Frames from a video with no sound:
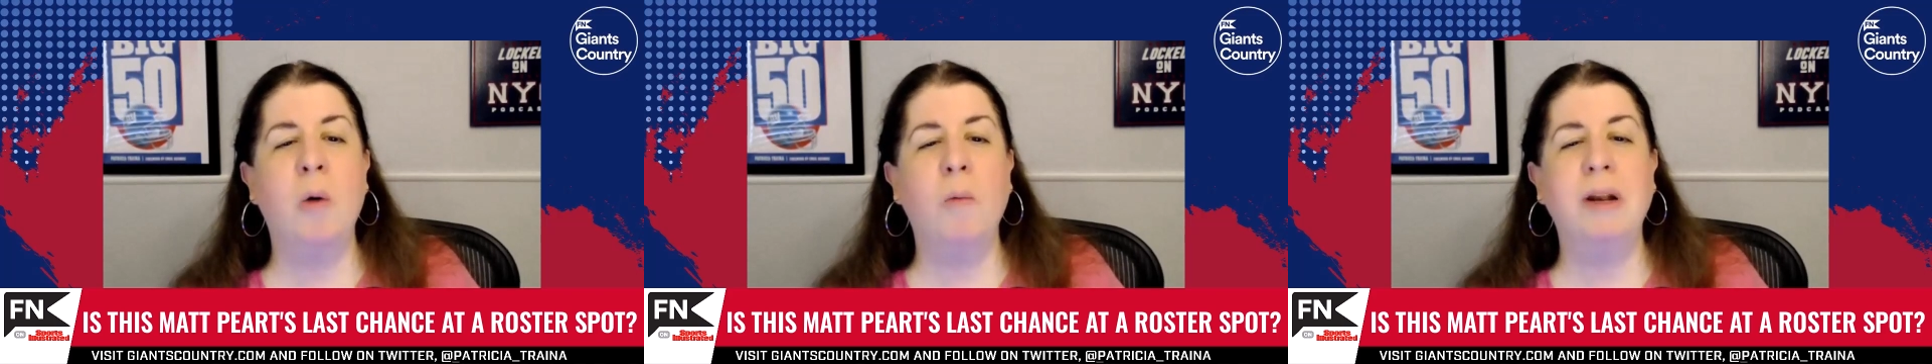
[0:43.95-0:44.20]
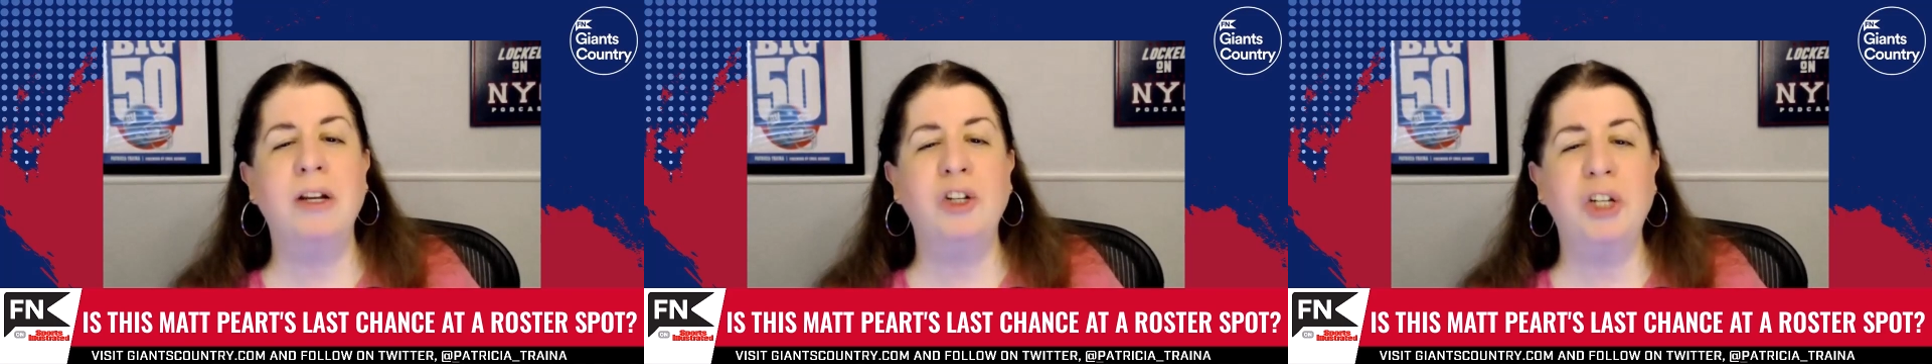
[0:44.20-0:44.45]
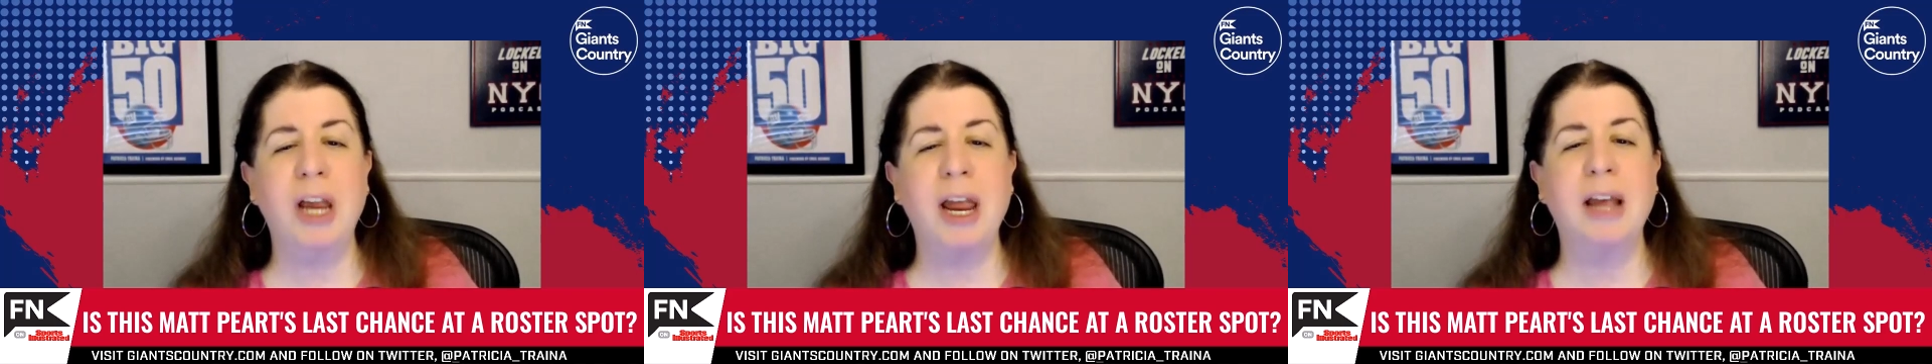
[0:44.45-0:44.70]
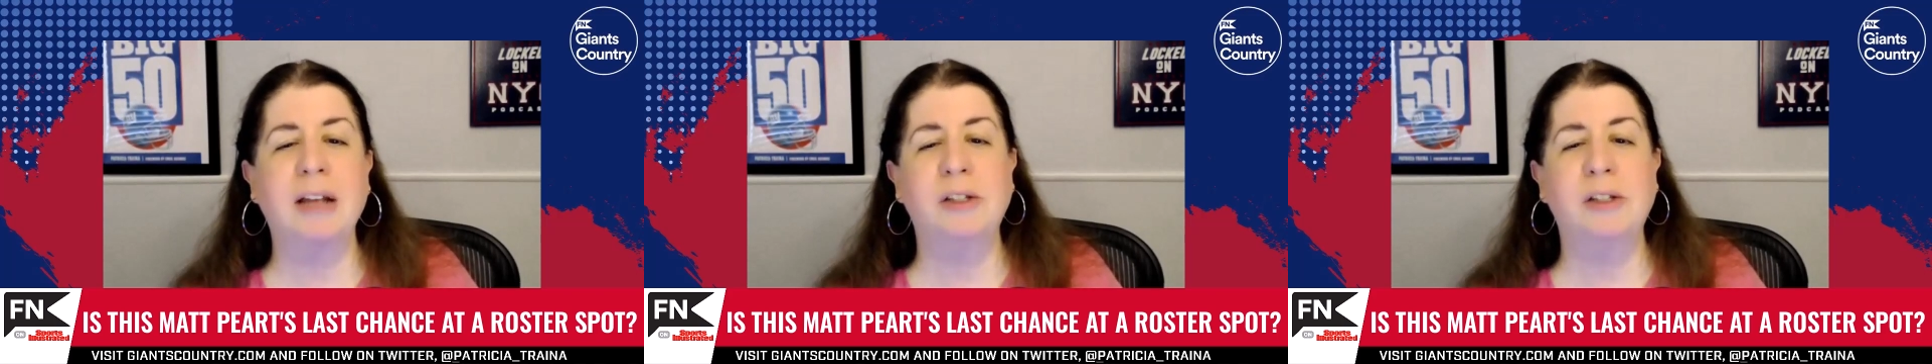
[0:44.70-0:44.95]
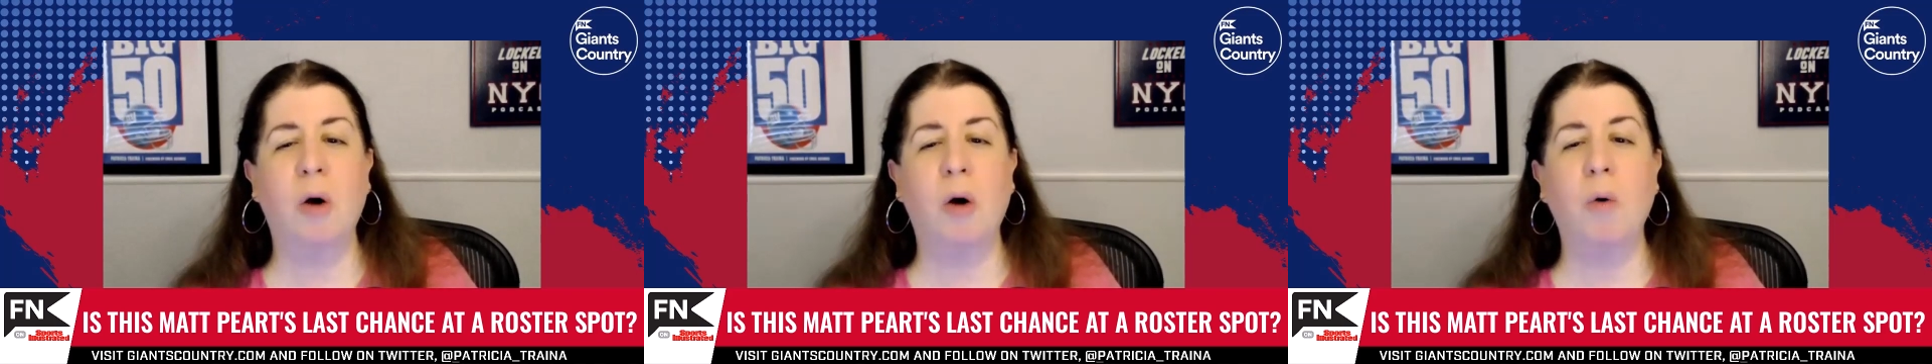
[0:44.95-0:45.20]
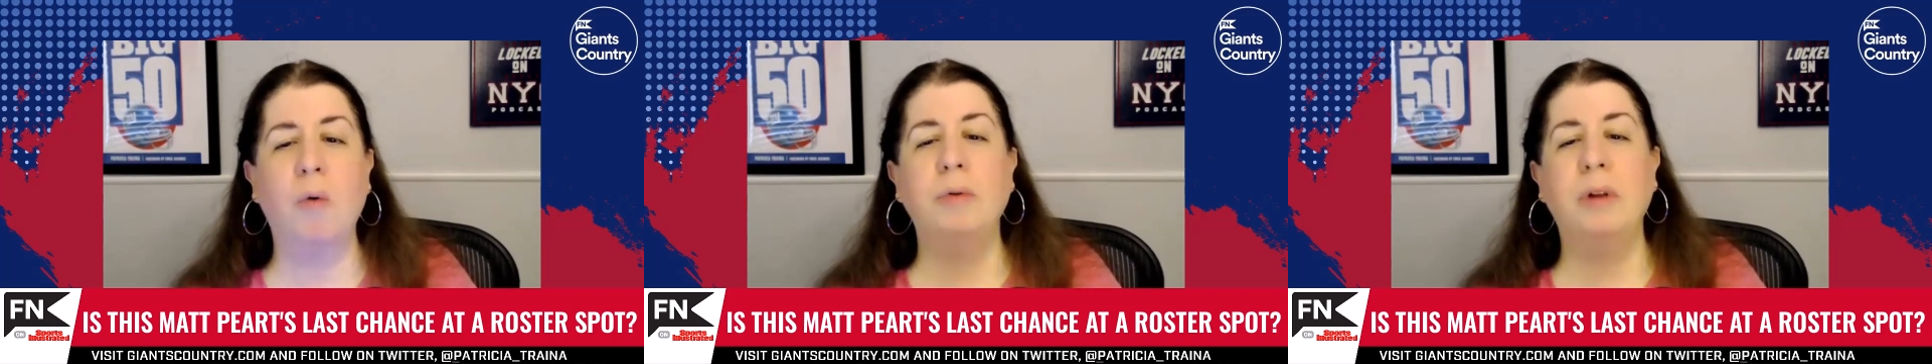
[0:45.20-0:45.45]
with a chance to
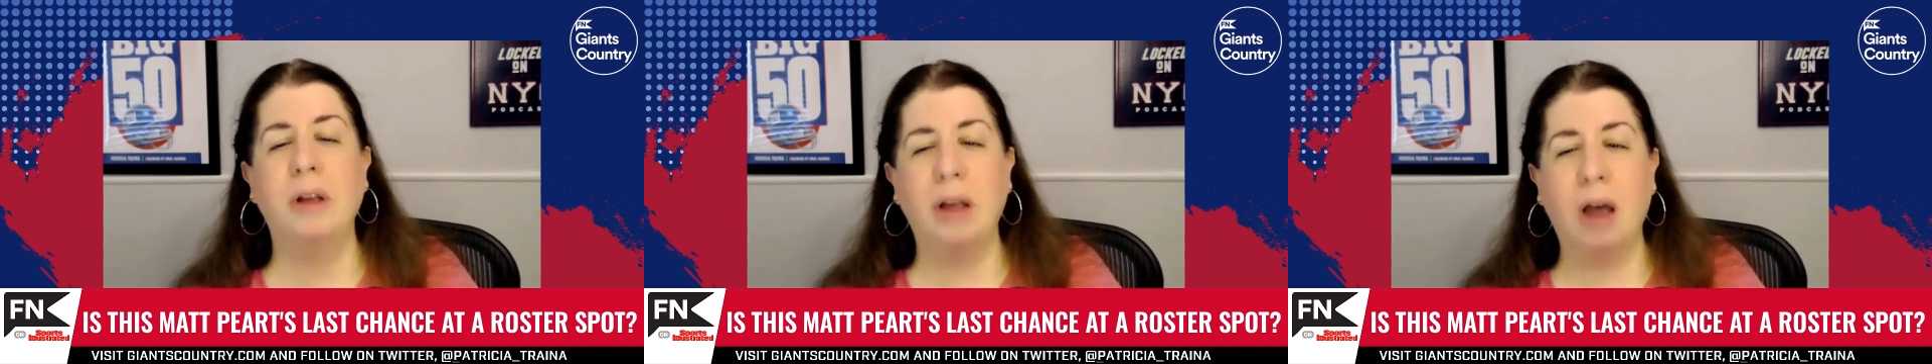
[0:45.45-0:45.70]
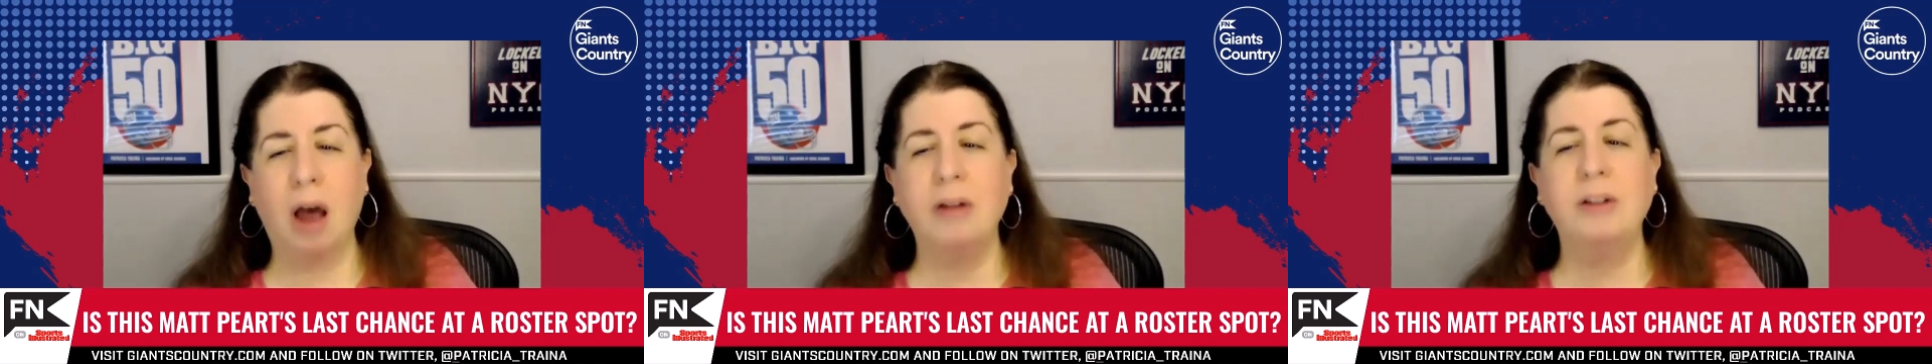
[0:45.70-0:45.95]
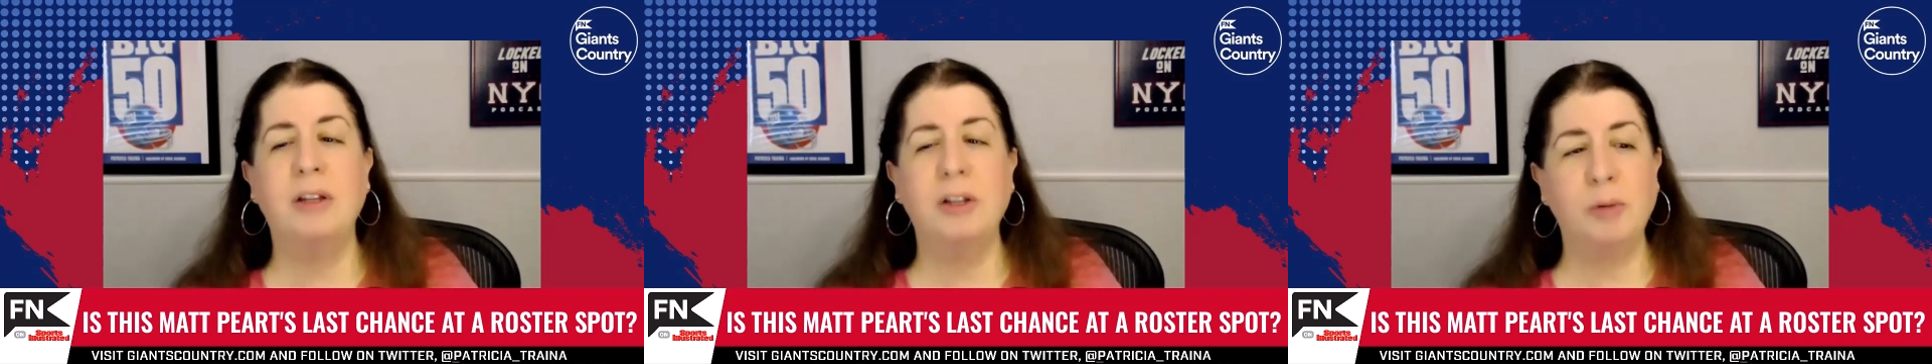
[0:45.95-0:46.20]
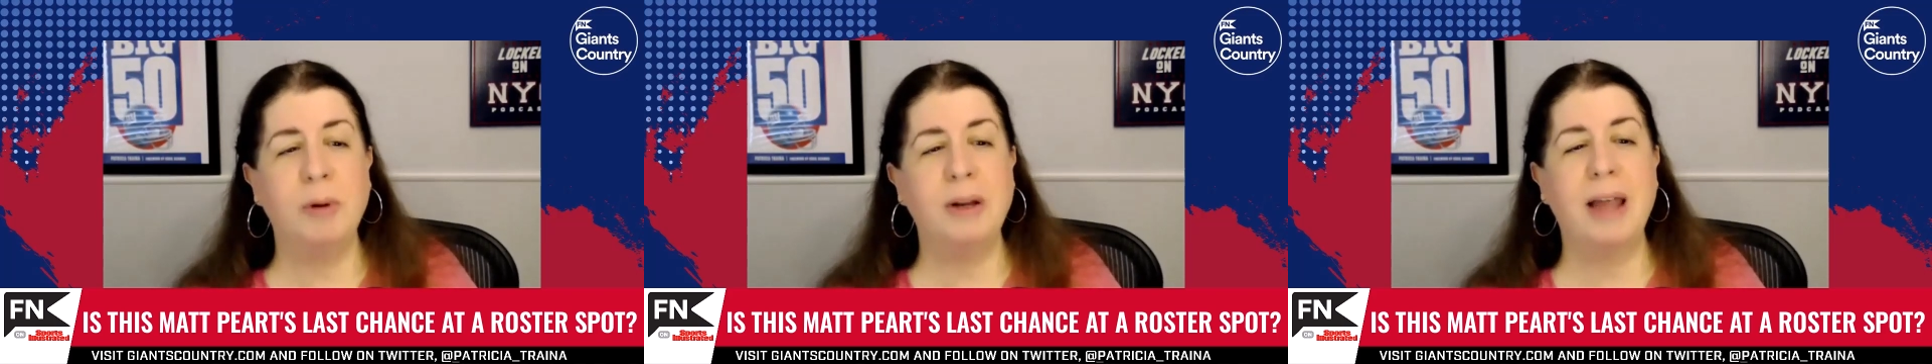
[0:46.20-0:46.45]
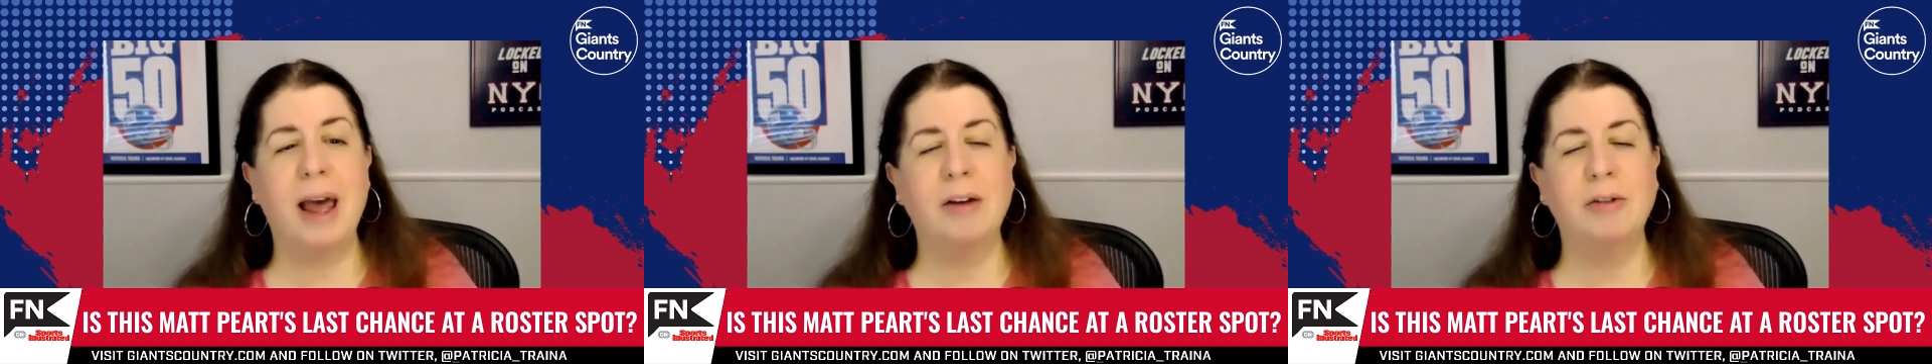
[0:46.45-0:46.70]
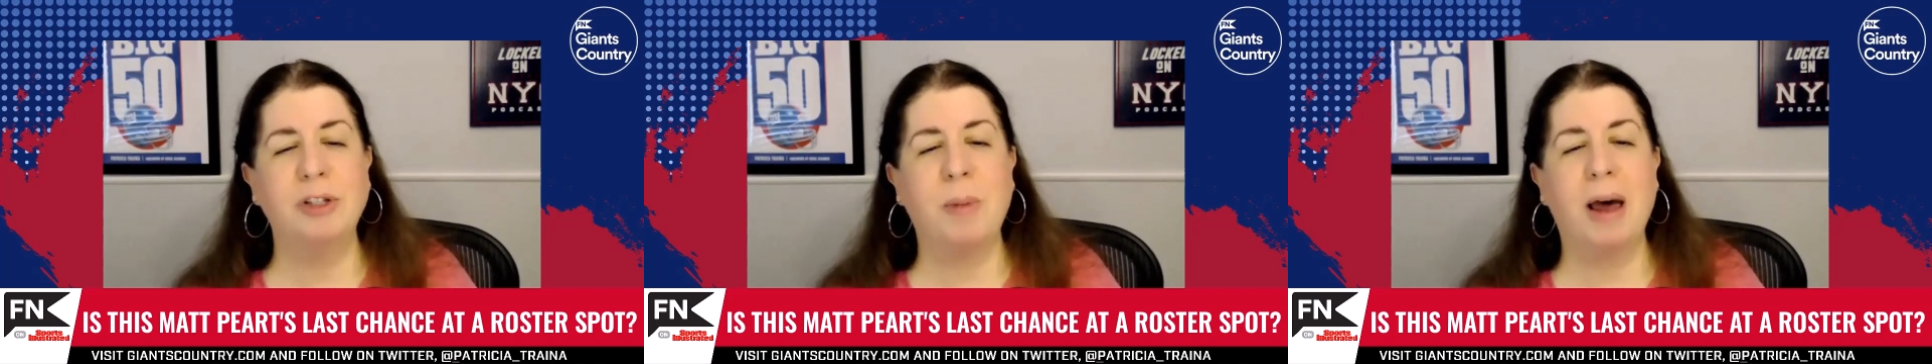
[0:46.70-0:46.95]
hold onto the swing
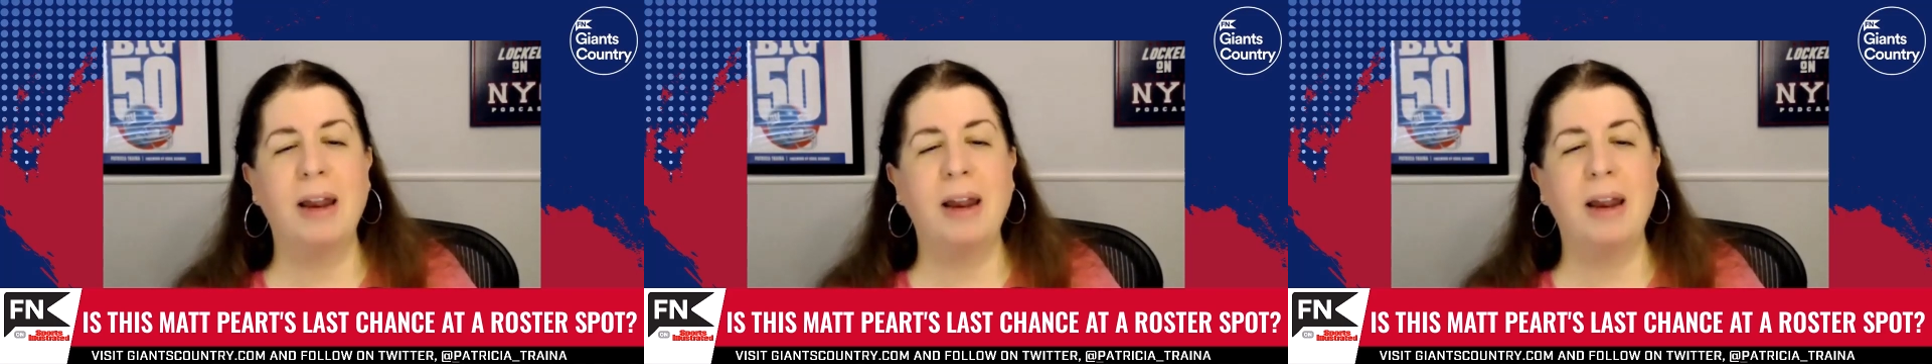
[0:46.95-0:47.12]
tackle spot